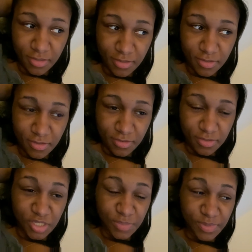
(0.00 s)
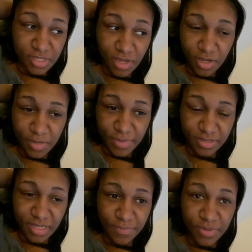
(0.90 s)
Yeah, okay, she's been talking about
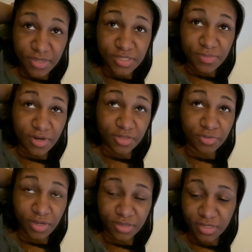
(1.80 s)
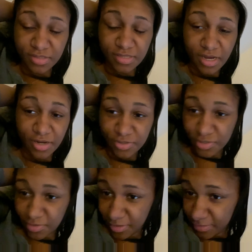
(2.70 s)
that Pizza Mart throughout the entire
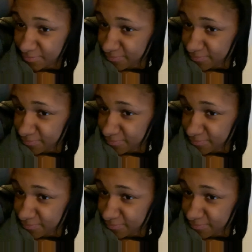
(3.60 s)
trip.